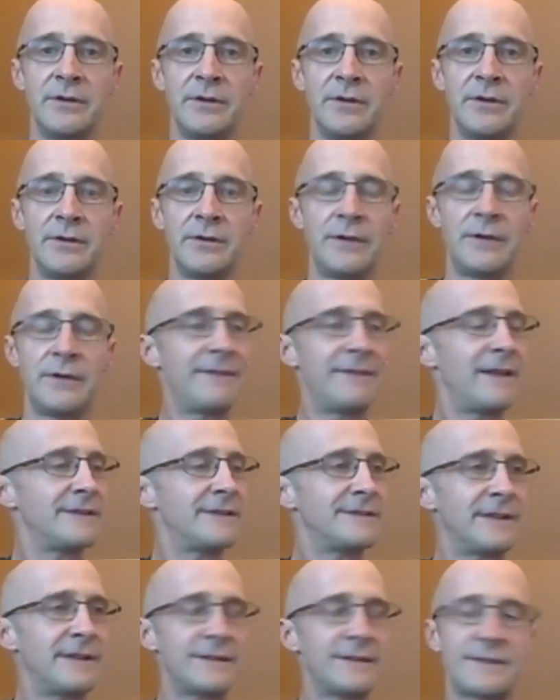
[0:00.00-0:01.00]
that
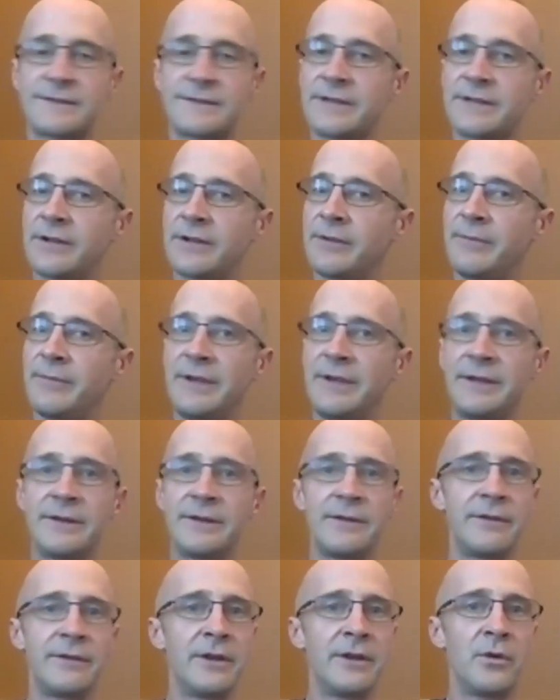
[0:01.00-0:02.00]
doesn't necessarily
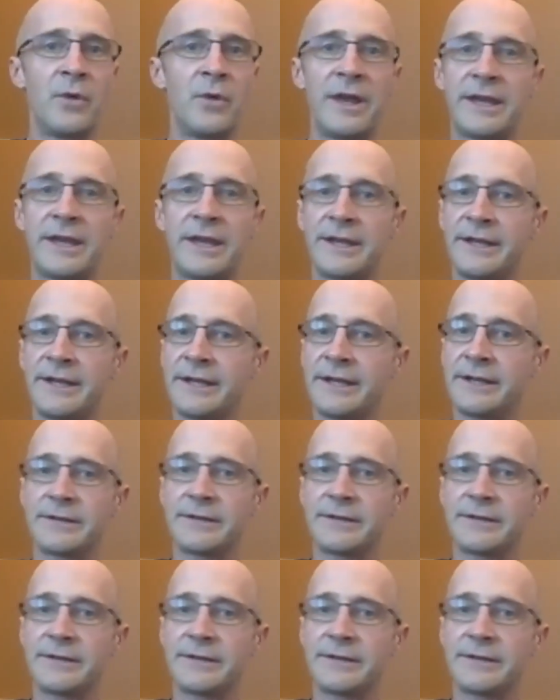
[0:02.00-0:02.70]
mean the awakening.